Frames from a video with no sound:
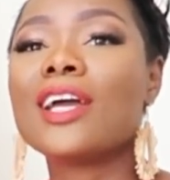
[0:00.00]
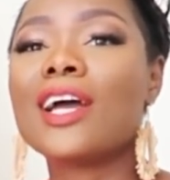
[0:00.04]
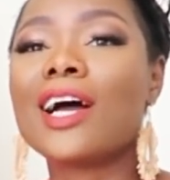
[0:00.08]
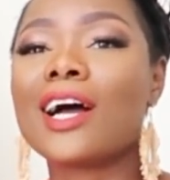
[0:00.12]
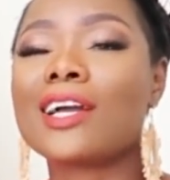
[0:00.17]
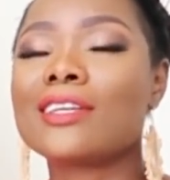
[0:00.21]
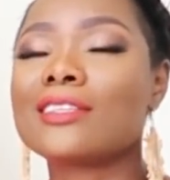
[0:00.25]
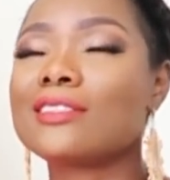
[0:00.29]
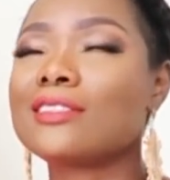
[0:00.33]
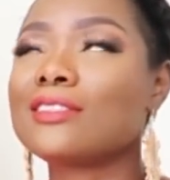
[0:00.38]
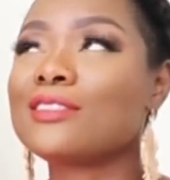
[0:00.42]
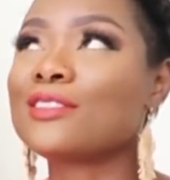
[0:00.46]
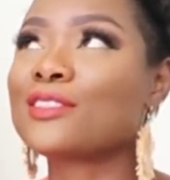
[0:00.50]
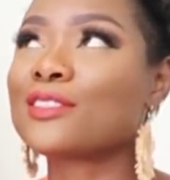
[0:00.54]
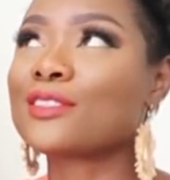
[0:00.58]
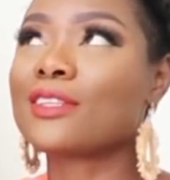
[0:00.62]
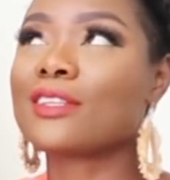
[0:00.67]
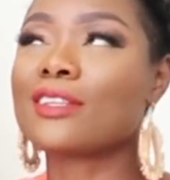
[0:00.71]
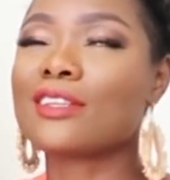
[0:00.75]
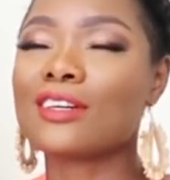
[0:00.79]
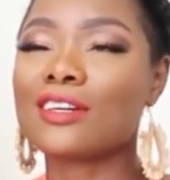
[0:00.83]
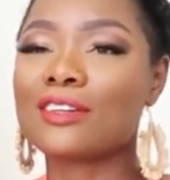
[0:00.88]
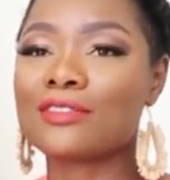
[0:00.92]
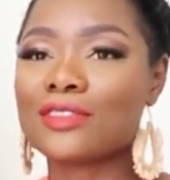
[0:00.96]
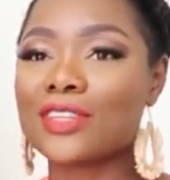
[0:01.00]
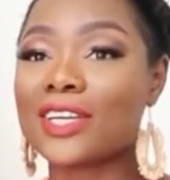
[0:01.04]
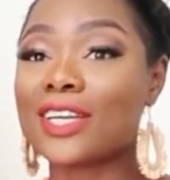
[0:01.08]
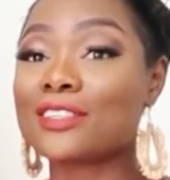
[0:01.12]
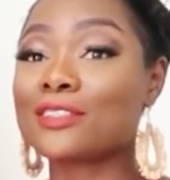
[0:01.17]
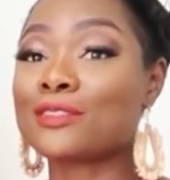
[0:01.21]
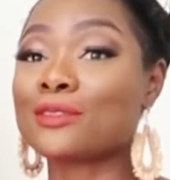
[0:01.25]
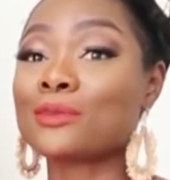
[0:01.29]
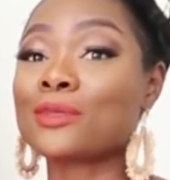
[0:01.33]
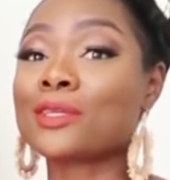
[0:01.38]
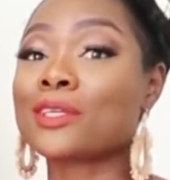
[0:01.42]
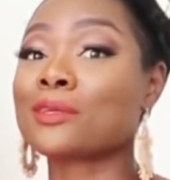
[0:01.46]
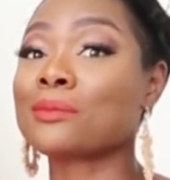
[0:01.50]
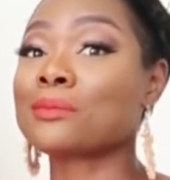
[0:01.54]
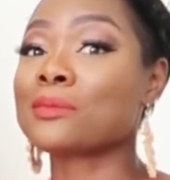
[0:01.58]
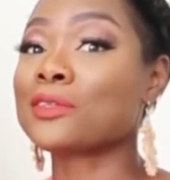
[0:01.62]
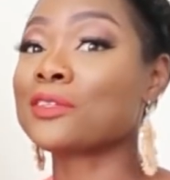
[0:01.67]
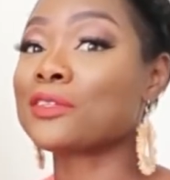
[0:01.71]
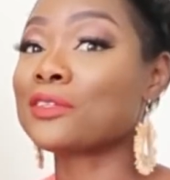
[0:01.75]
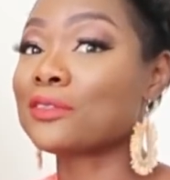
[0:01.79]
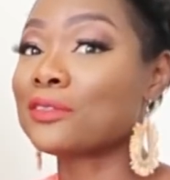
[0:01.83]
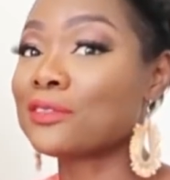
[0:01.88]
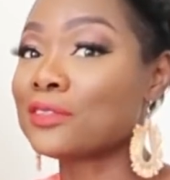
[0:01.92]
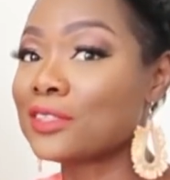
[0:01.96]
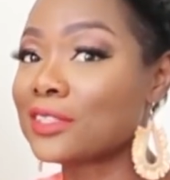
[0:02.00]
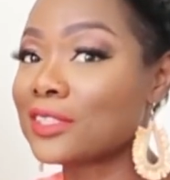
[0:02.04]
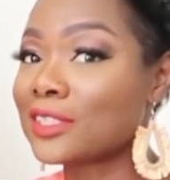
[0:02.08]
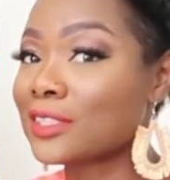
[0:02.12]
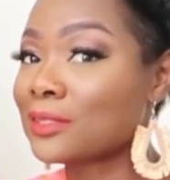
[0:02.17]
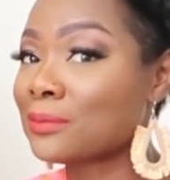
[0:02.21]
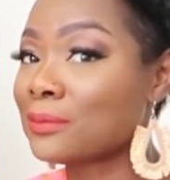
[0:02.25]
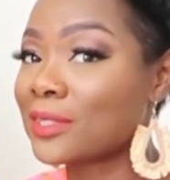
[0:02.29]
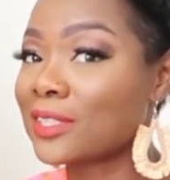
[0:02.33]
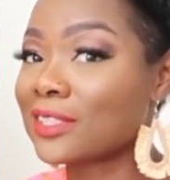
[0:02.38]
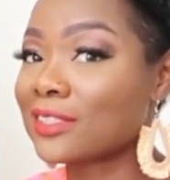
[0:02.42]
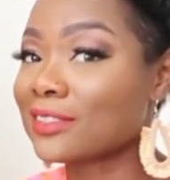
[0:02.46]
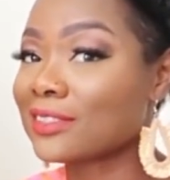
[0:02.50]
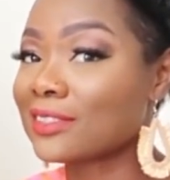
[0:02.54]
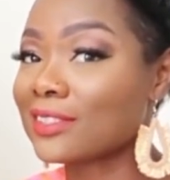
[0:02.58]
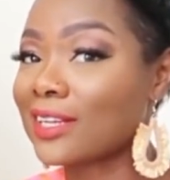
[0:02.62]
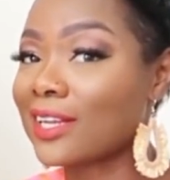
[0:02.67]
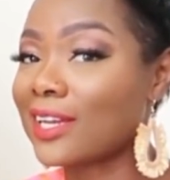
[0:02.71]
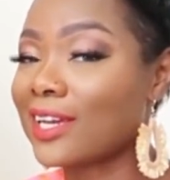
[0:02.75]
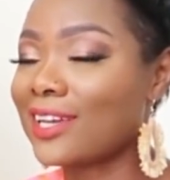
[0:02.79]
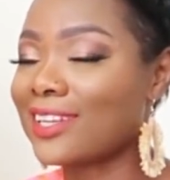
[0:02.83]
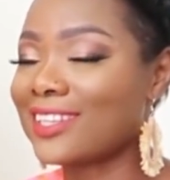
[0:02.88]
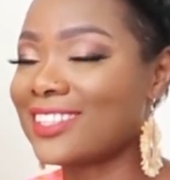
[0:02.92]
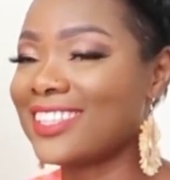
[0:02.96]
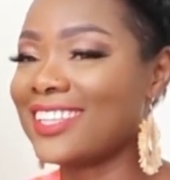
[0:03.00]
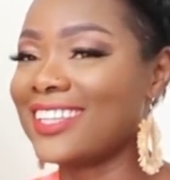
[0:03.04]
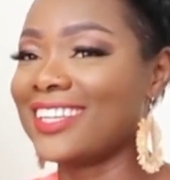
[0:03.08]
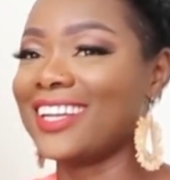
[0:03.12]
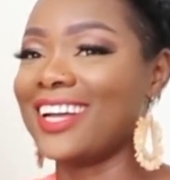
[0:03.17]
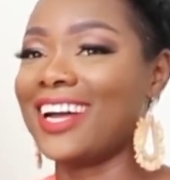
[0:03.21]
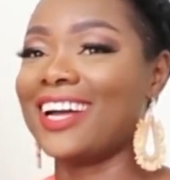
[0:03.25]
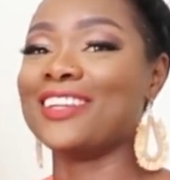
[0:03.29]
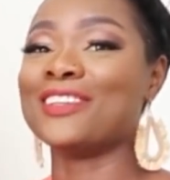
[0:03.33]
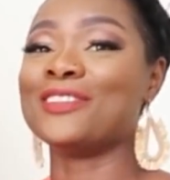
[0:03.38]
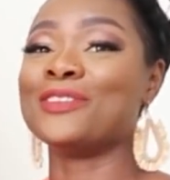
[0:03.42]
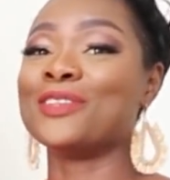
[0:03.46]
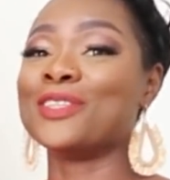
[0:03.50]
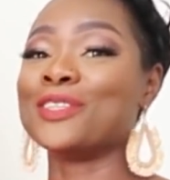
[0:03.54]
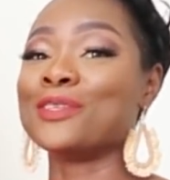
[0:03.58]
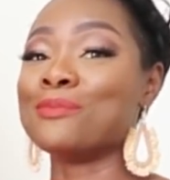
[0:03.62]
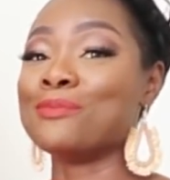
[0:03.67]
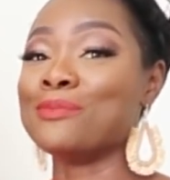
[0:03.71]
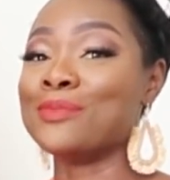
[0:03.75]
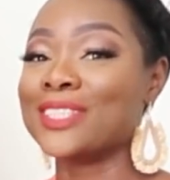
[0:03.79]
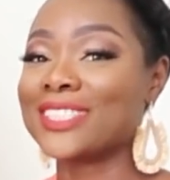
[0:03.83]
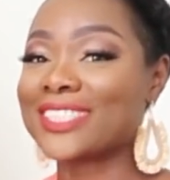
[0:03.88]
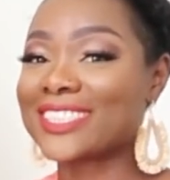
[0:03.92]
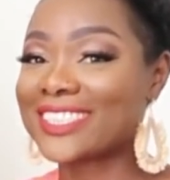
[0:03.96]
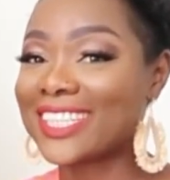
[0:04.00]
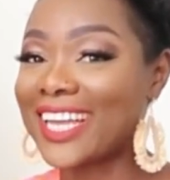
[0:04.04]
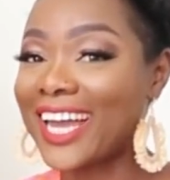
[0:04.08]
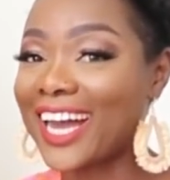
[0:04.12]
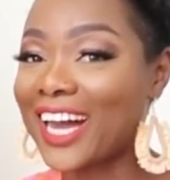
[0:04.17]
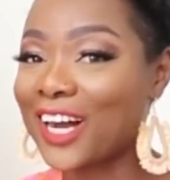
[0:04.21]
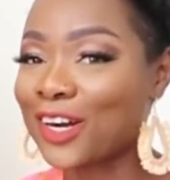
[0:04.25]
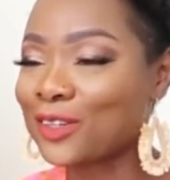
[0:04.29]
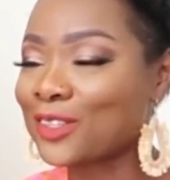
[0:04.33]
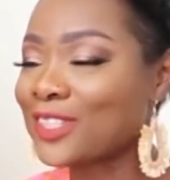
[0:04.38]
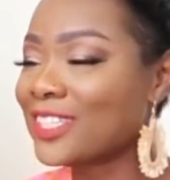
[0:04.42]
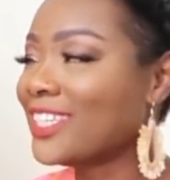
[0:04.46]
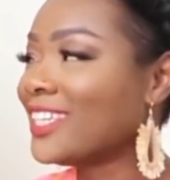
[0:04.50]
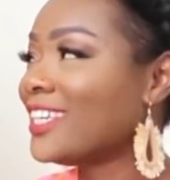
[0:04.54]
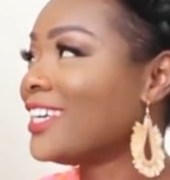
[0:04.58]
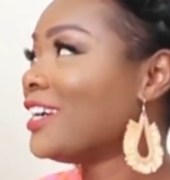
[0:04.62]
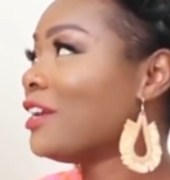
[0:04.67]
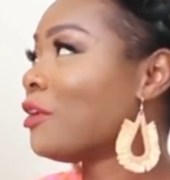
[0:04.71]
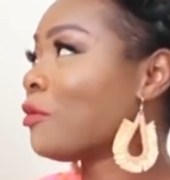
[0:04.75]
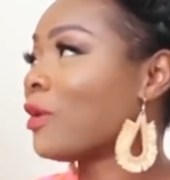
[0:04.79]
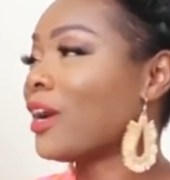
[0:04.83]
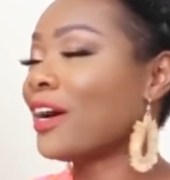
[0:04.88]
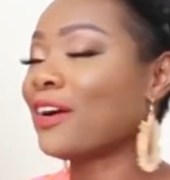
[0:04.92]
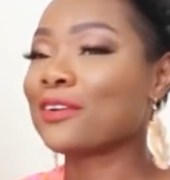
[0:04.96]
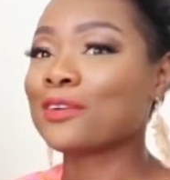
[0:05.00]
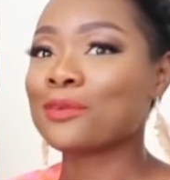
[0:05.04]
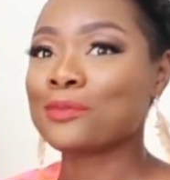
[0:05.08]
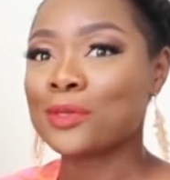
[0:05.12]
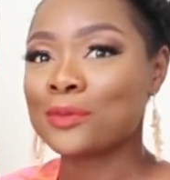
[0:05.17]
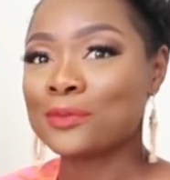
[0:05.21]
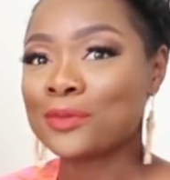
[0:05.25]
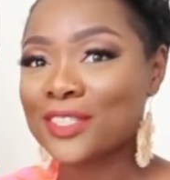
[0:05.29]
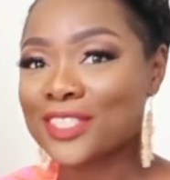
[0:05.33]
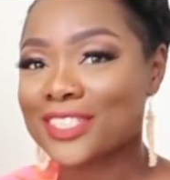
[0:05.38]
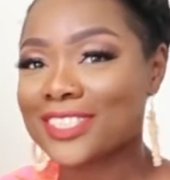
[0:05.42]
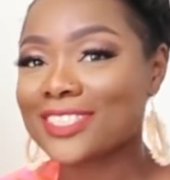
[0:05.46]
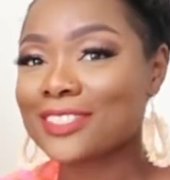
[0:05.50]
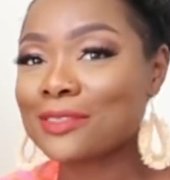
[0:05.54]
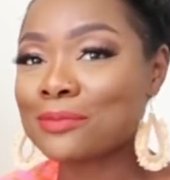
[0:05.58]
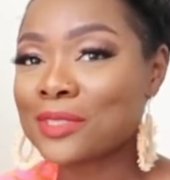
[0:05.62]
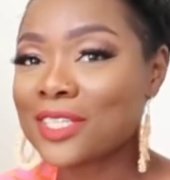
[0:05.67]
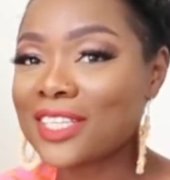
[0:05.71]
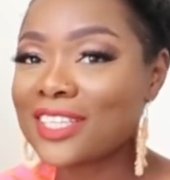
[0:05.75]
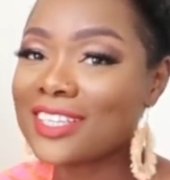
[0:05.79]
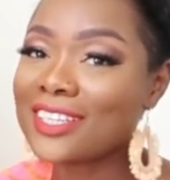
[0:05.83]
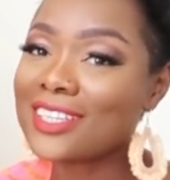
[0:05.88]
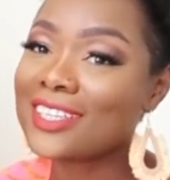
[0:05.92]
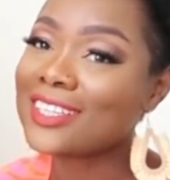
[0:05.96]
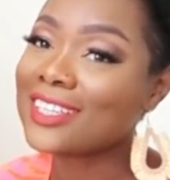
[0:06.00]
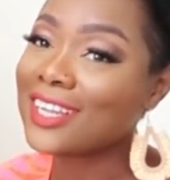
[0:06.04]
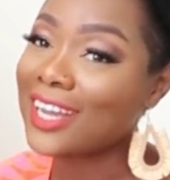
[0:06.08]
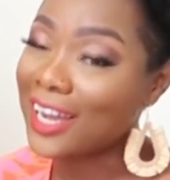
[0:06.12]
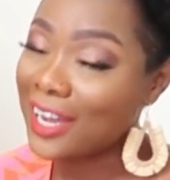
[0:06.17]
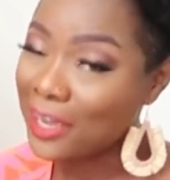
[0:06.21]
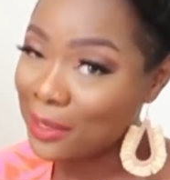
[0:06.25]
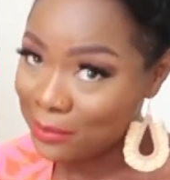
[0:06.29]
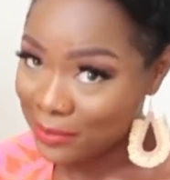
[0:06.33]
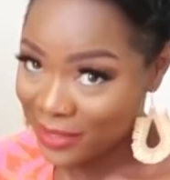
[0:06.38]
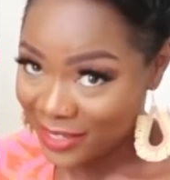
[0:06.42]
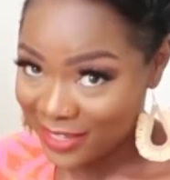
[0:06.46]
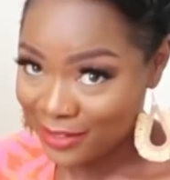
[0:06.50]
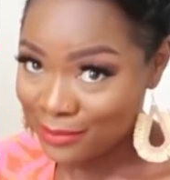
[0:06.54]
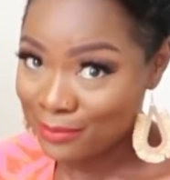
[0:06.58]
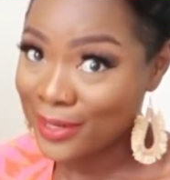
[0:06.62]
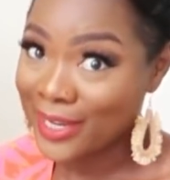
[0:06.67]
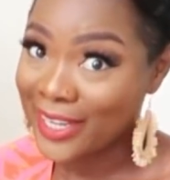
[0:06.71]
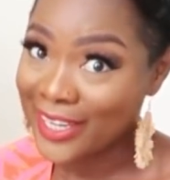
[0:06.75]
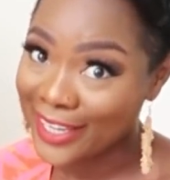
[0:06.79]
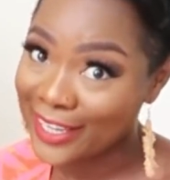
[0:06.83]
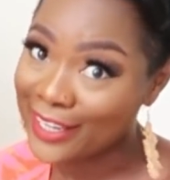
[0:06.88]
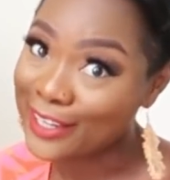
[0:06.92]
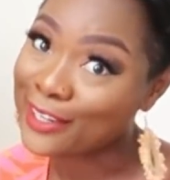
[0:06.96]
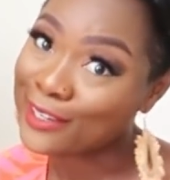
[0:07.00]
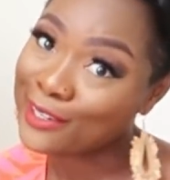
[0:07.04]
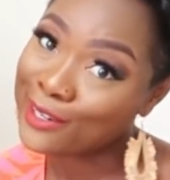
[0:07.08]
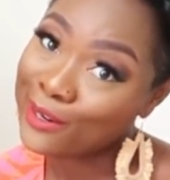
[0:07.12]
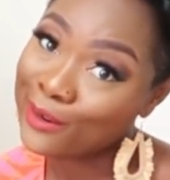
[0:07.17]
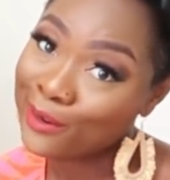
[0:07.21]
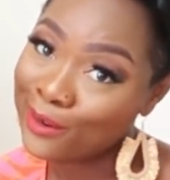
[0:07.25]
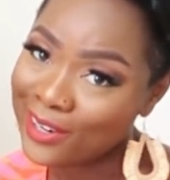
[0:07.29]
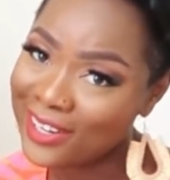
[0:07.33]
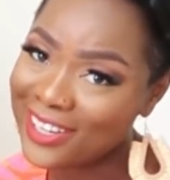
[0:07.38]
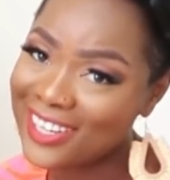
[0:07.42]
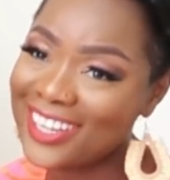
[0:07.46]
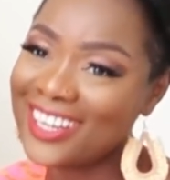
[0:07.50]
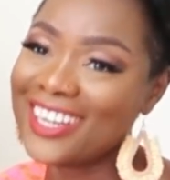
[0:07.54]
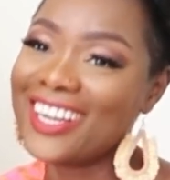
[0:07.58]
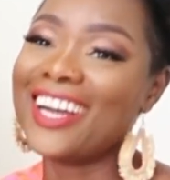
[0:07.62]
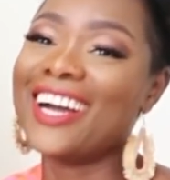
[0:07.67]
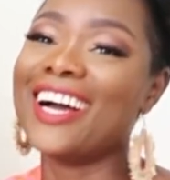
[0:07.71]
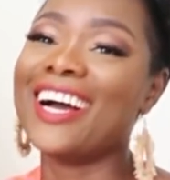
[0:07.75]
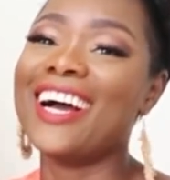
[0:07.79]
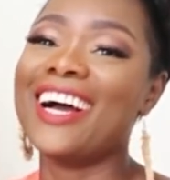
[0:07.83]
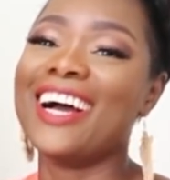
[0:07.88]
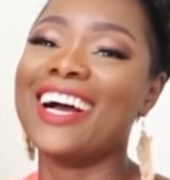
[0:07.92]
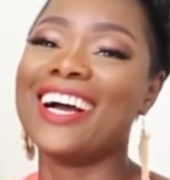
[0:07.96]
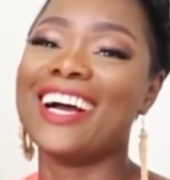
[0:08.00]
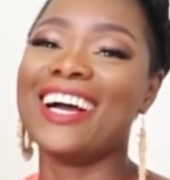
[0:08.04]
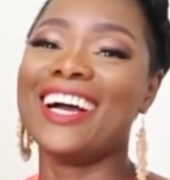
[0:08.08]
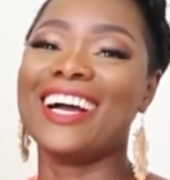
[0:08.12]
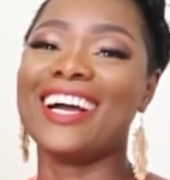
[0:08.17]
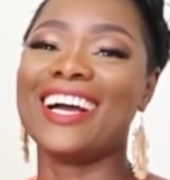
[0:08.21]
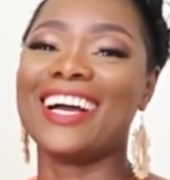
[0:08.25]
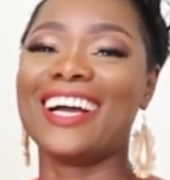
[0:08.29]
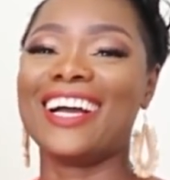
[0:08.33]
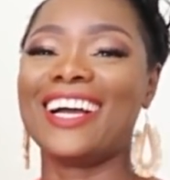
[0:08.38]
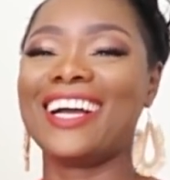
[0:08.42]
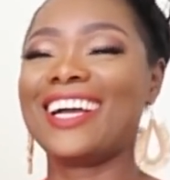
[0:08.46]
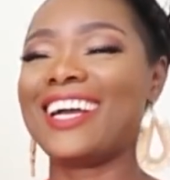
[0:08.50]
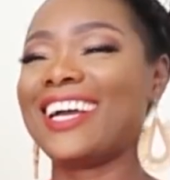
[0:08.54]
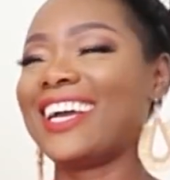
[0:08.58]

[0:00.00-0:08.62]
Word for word: I used to love that. I used to wake up early just because of that. I don't want to miss out while other people are sleeping in. I'm getting my eating on.